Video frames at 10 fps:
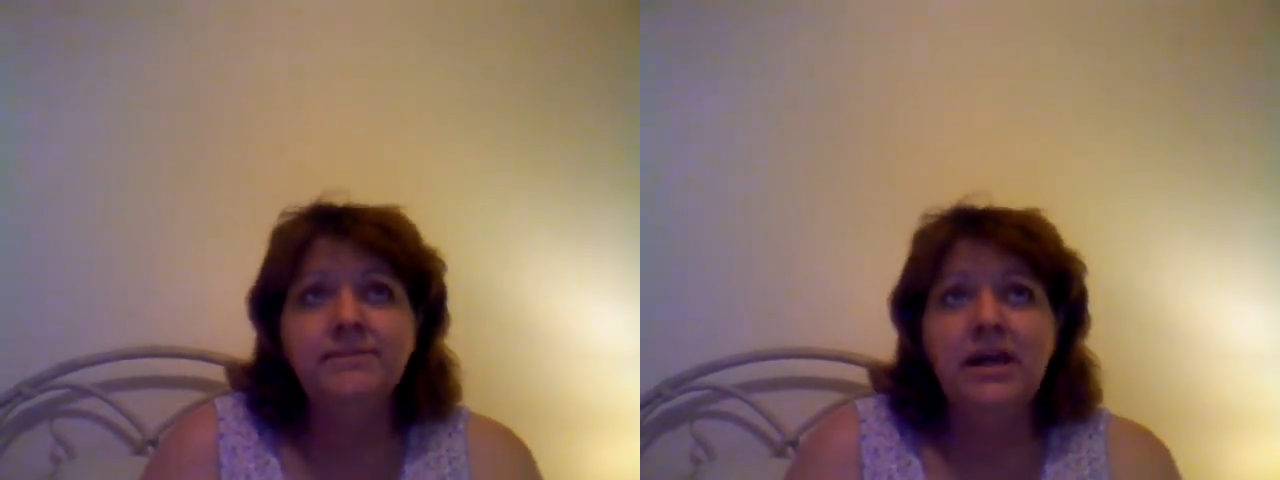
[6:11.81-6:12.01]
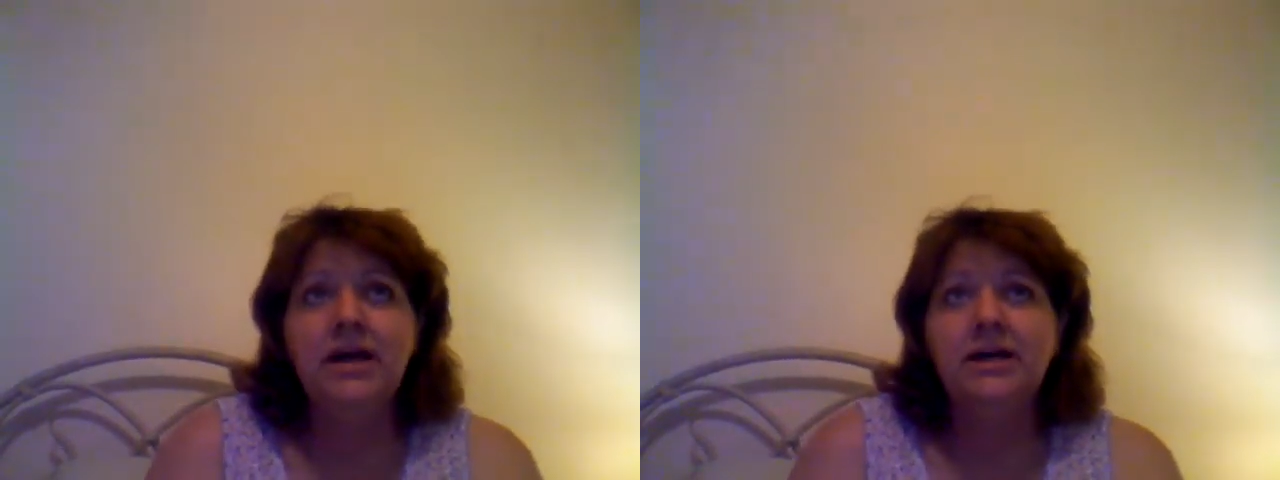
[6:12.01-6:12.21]

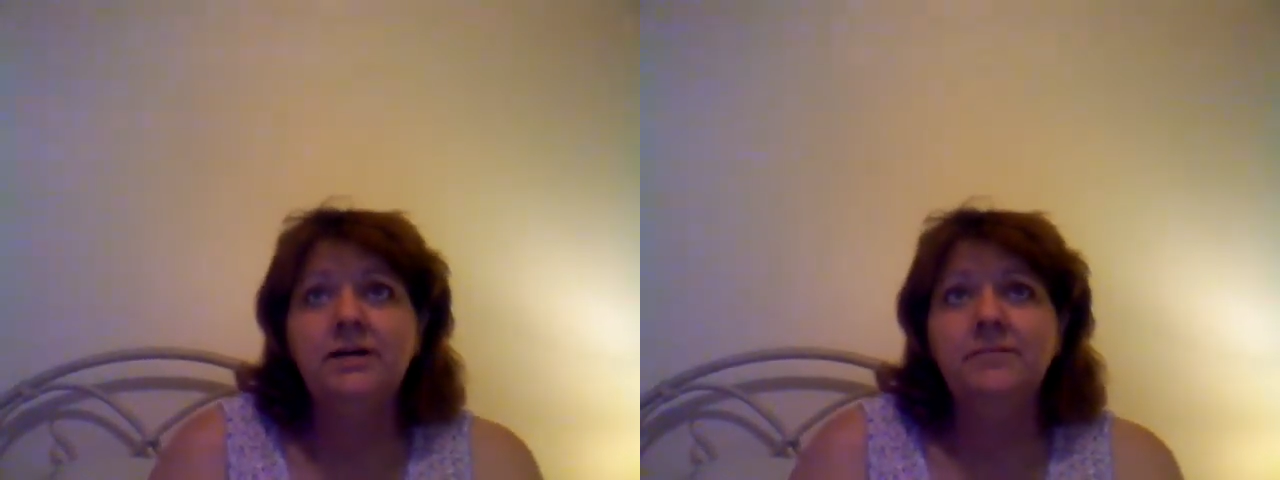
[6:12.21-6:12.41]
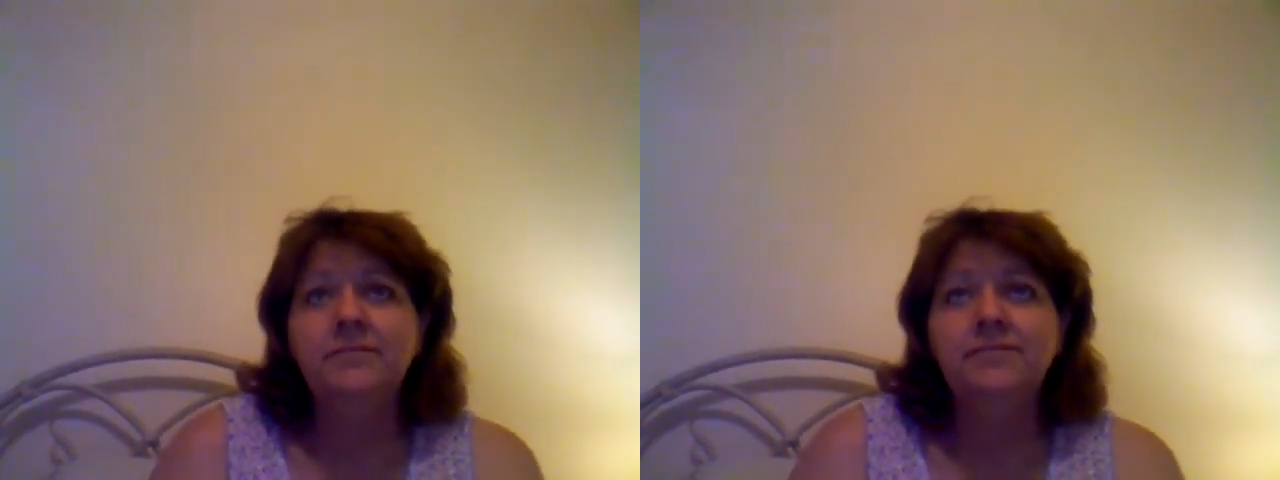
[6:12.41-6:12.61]

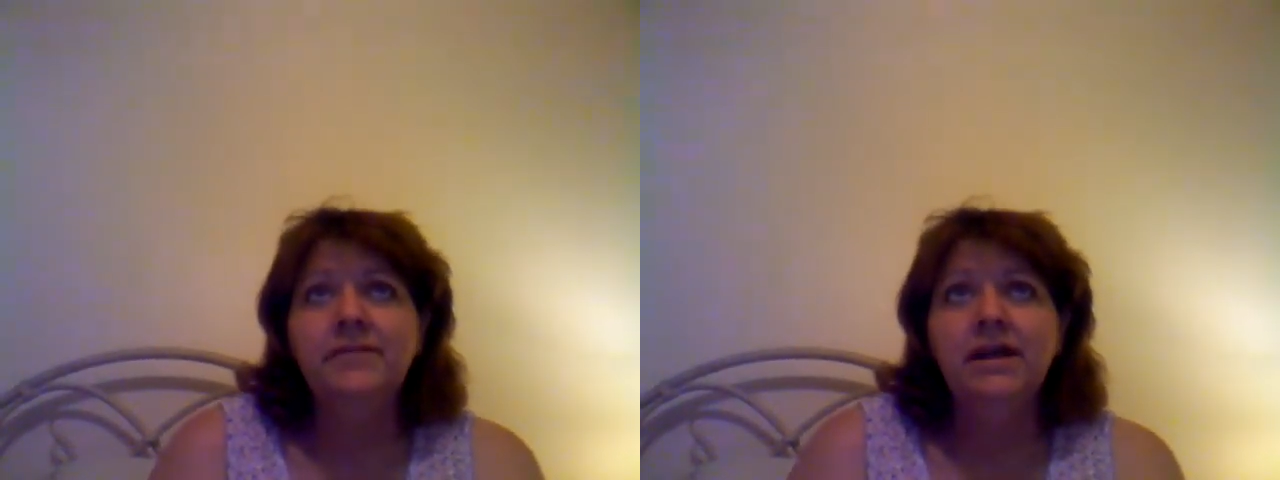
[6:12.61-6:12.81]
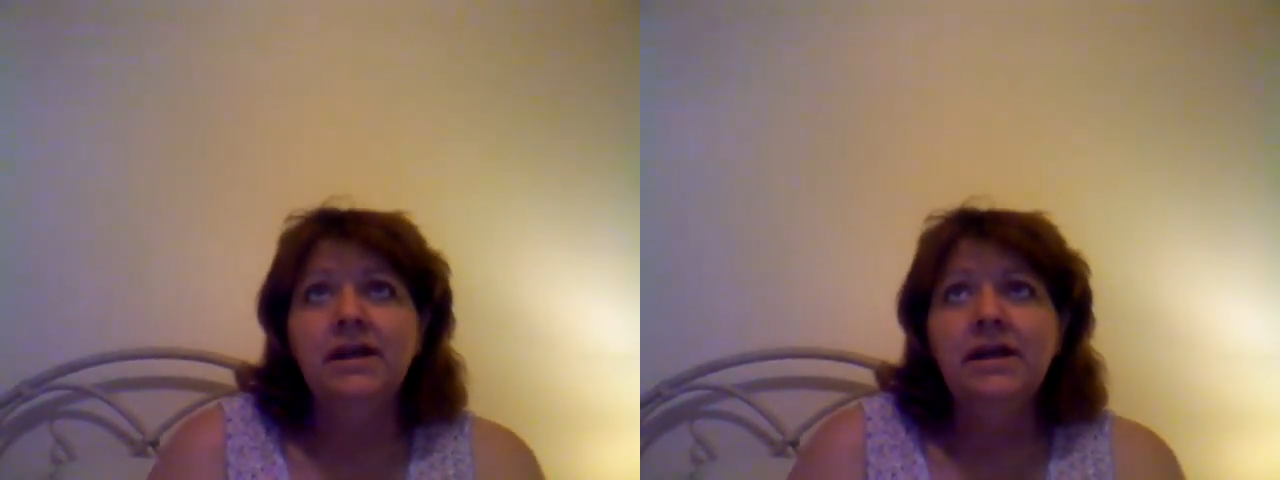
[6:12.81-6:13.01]
Um,
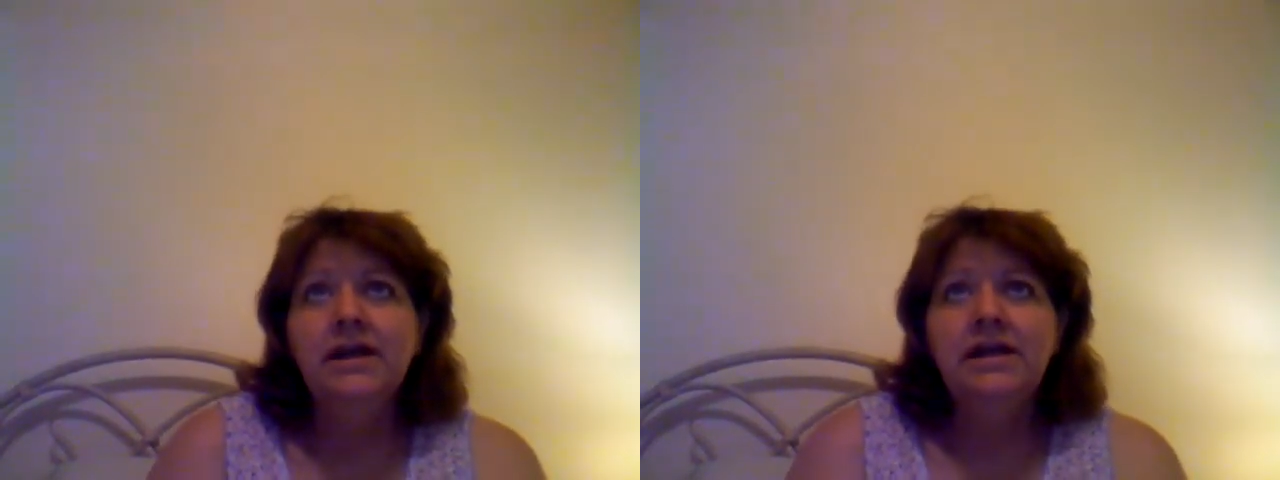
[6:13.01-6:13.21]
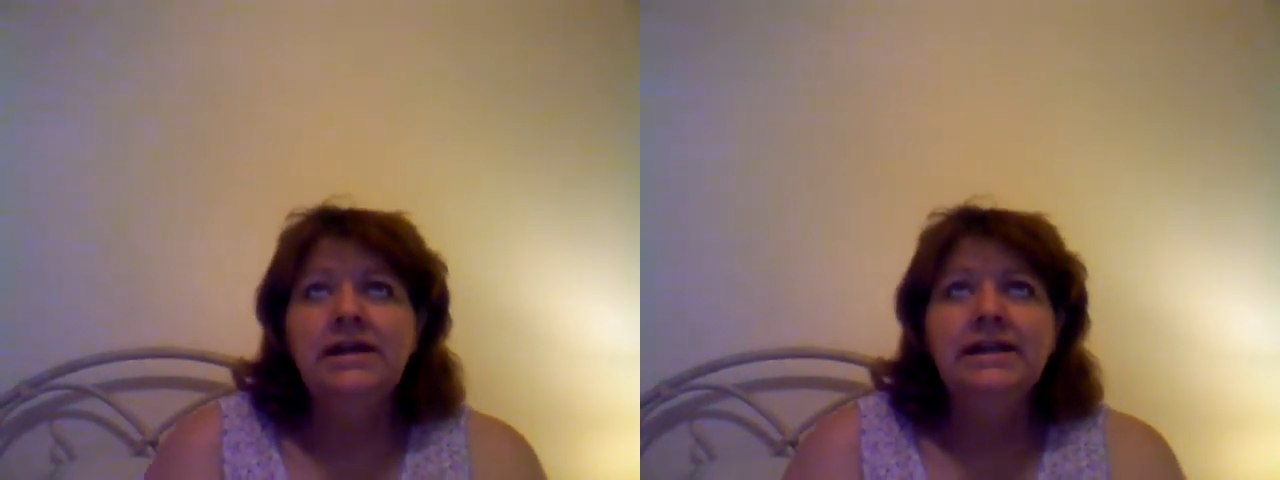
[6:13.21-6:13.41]

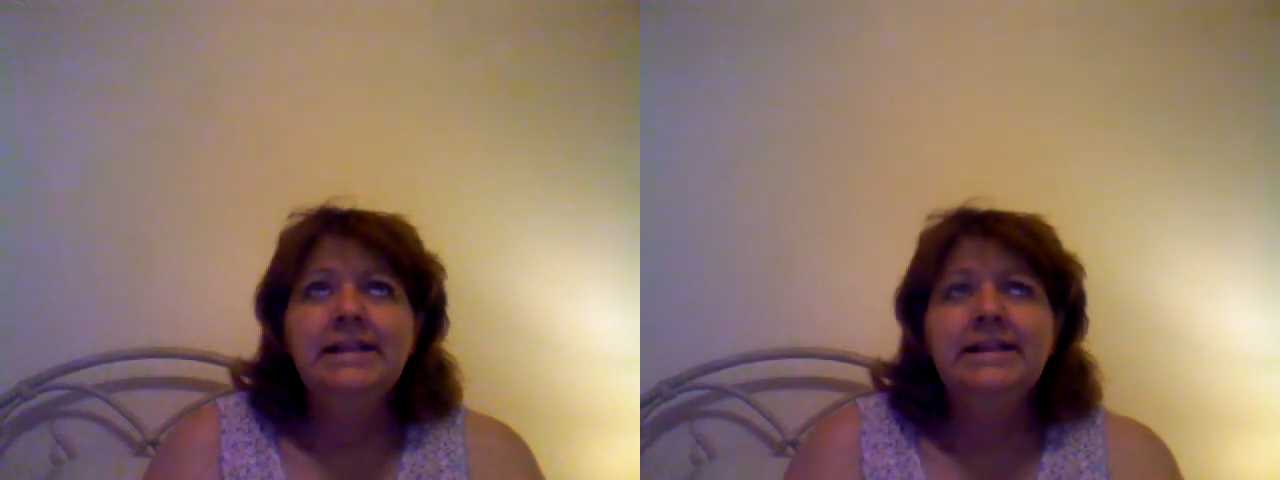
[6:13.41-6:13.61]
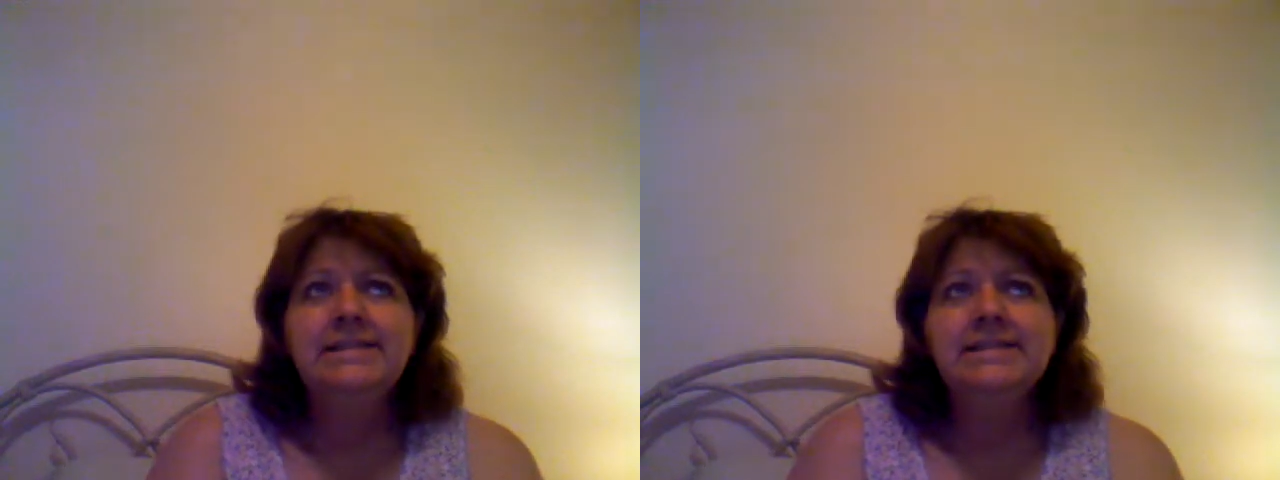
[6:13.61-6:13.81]

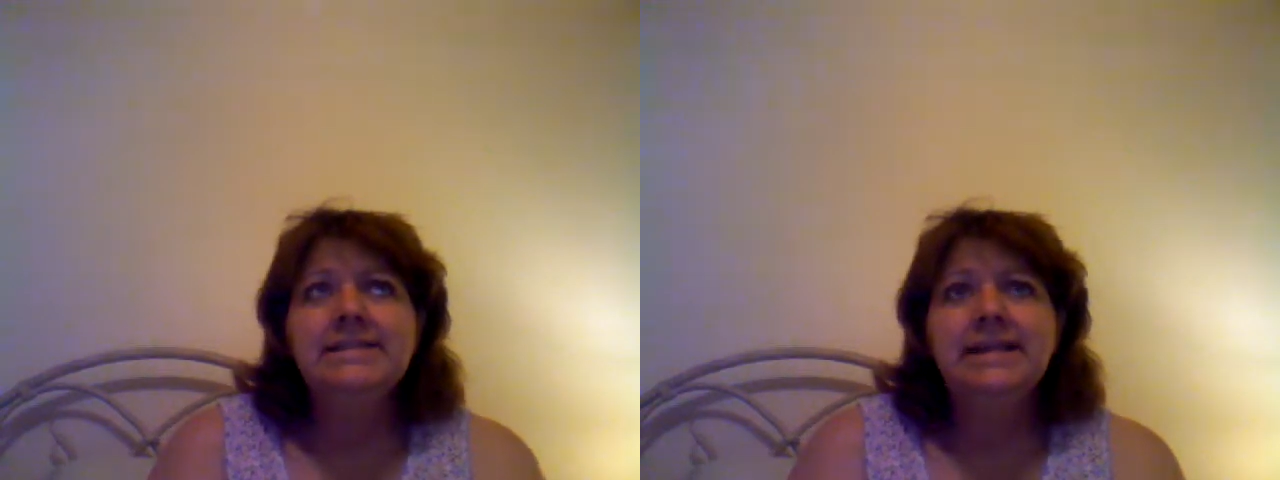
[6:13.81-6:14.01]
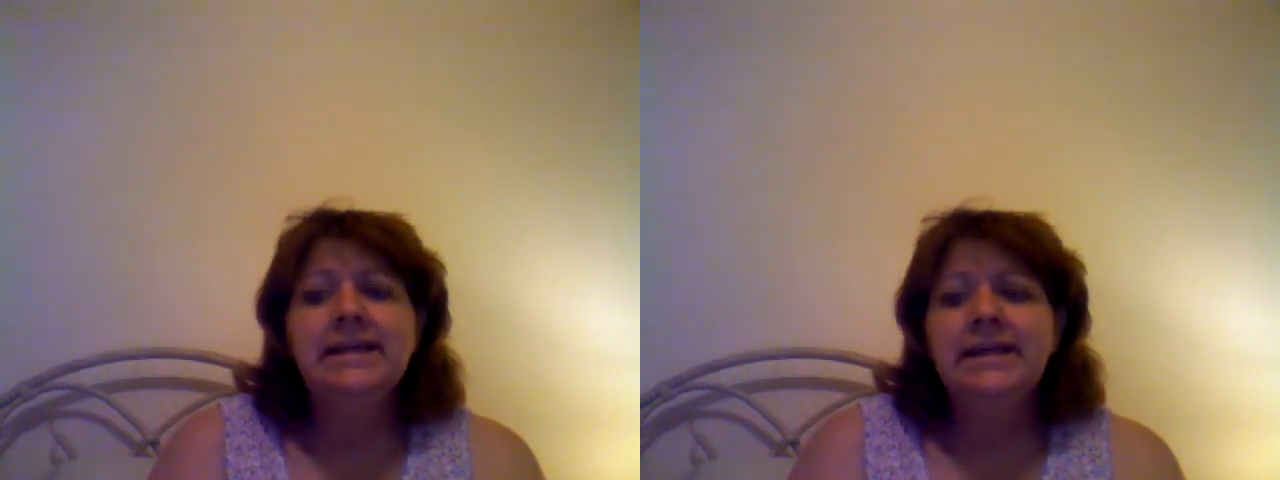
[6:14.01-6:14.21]
let's
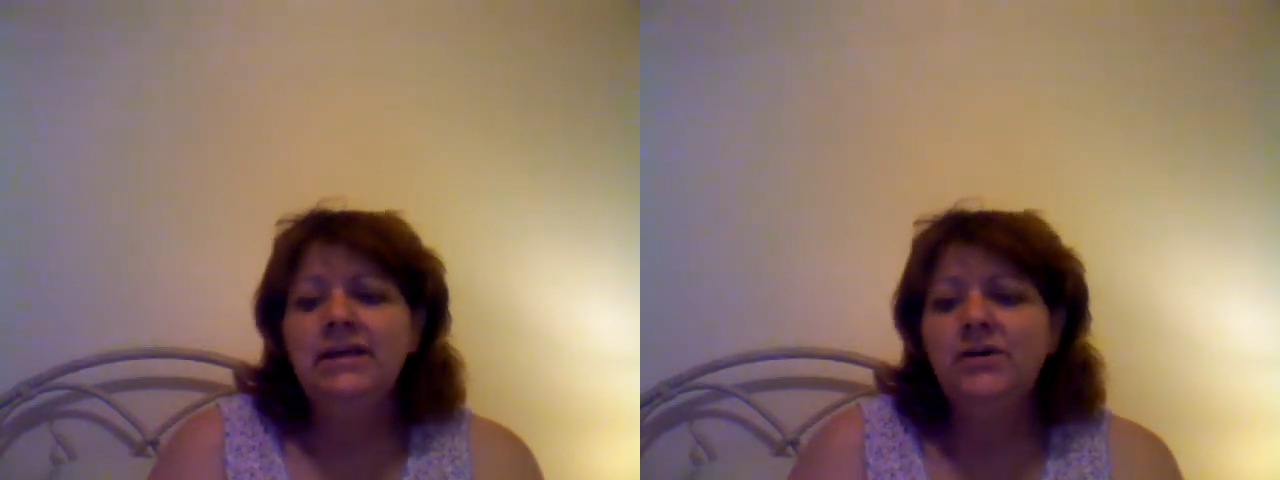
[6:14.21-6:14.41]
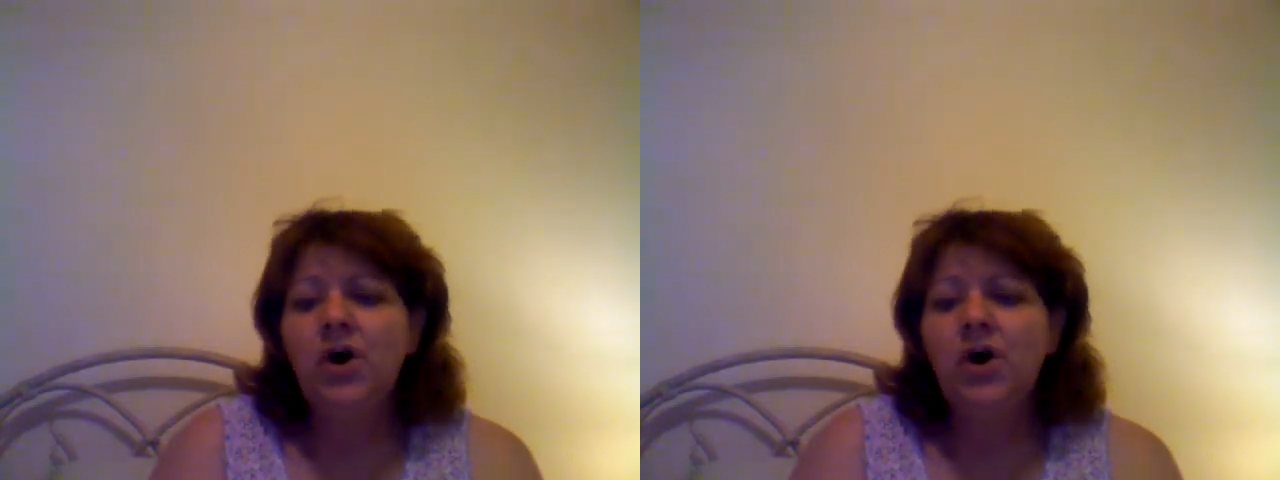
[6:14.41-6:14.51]
see.